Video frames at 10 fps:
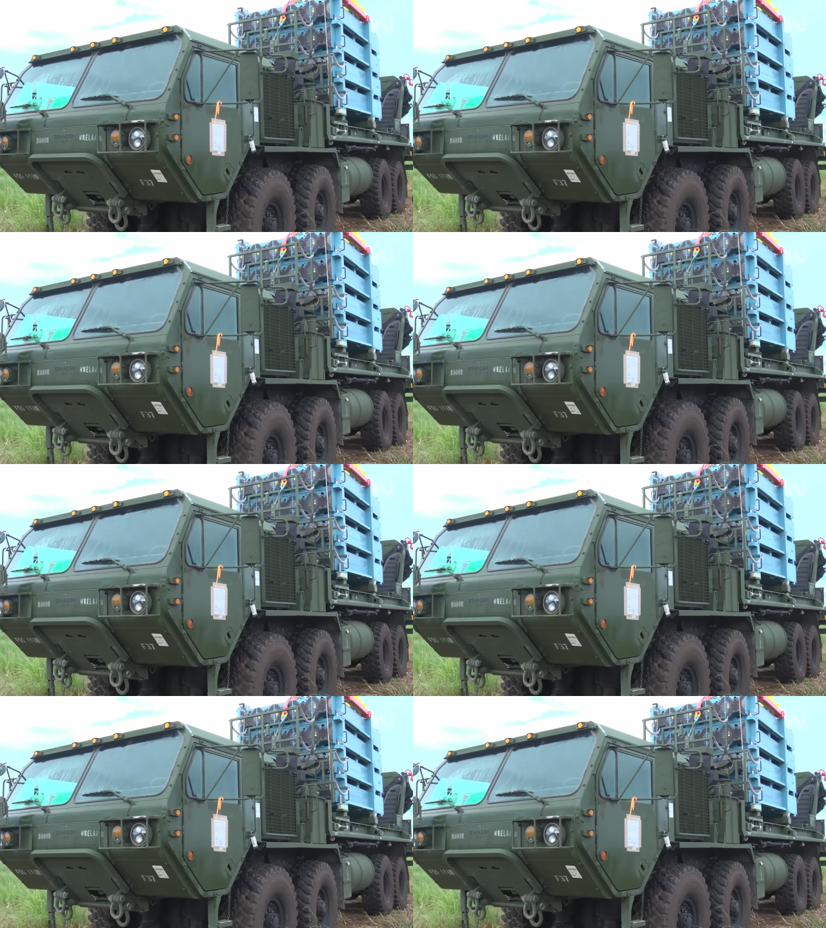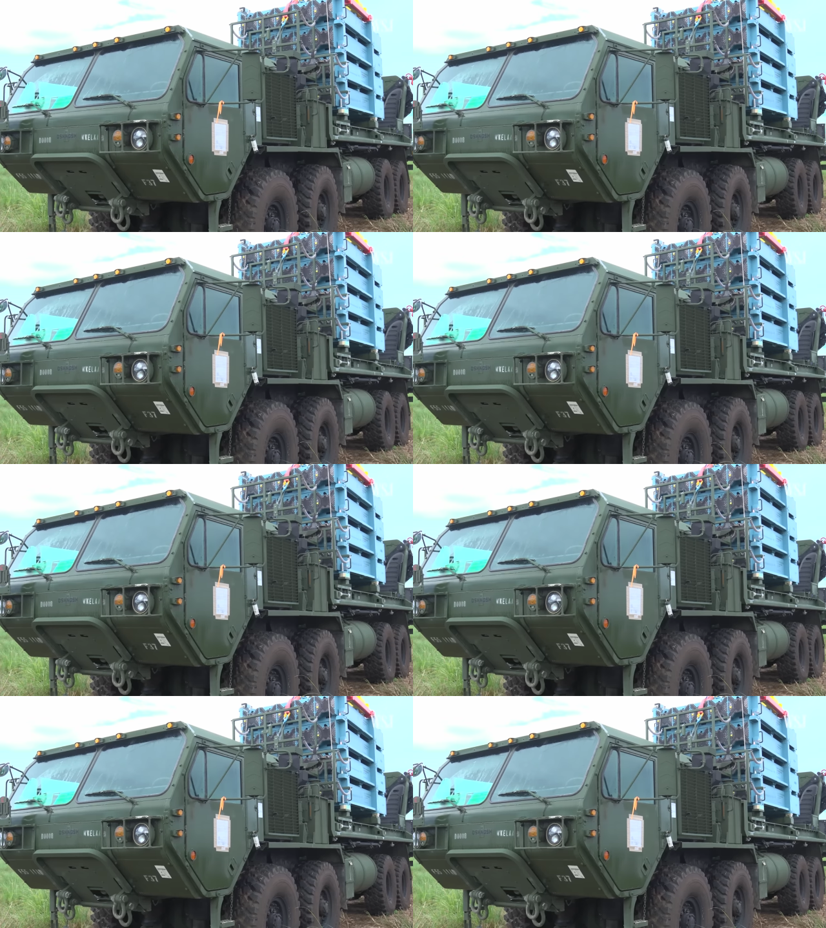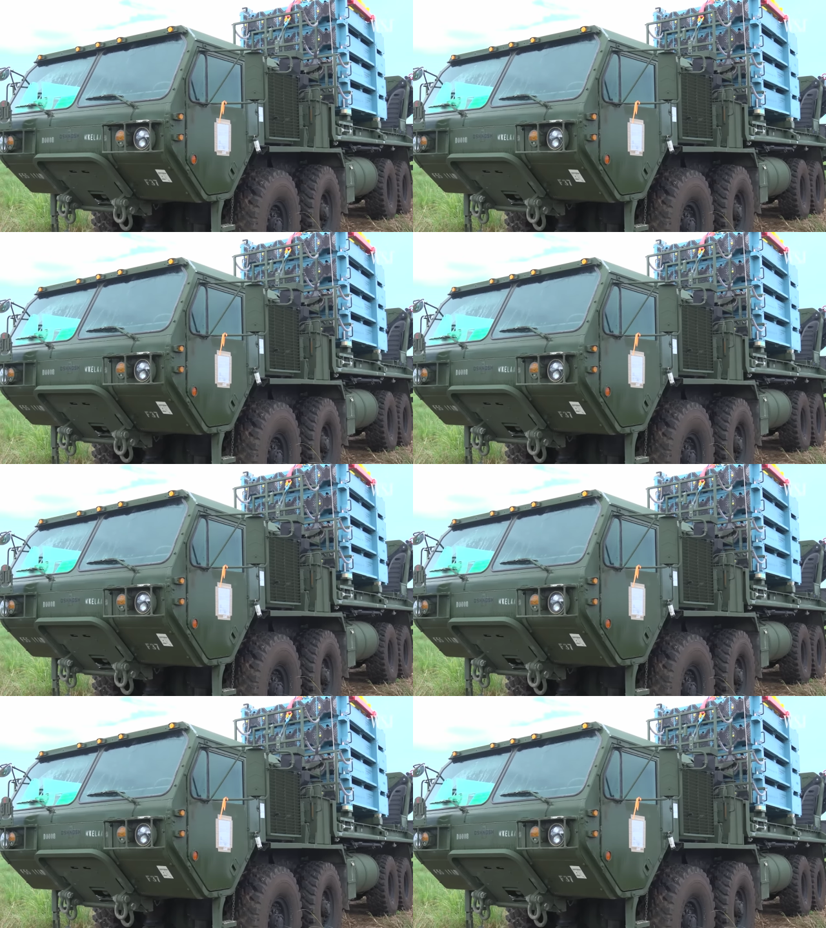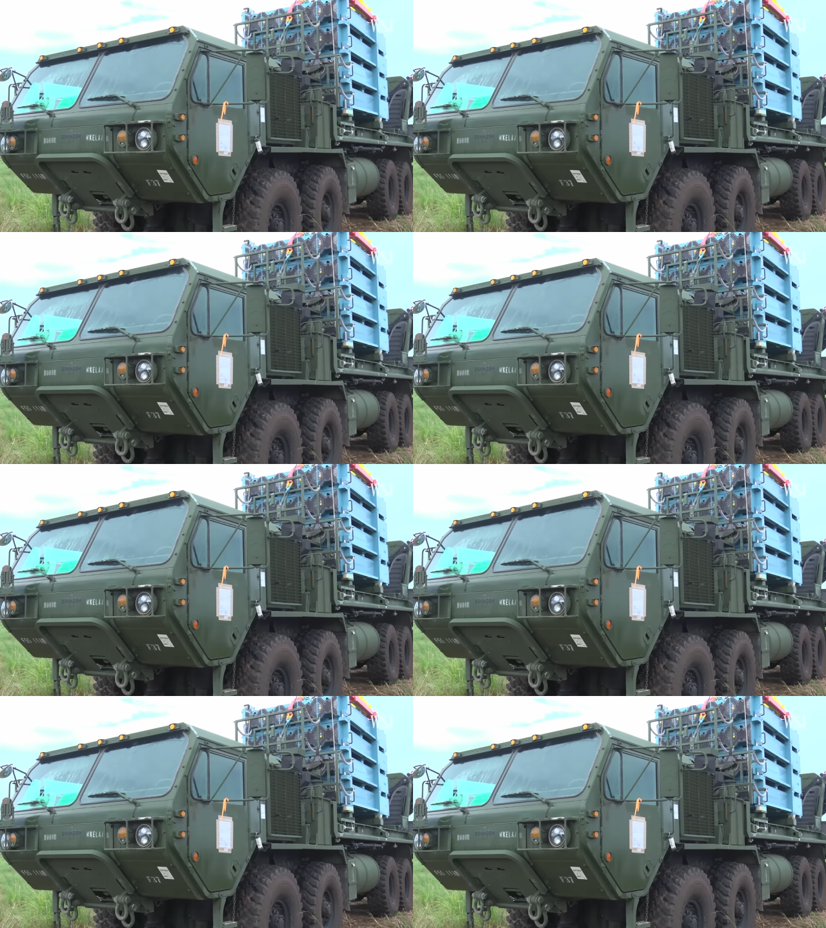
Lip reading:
Nobody's mouth can be seen.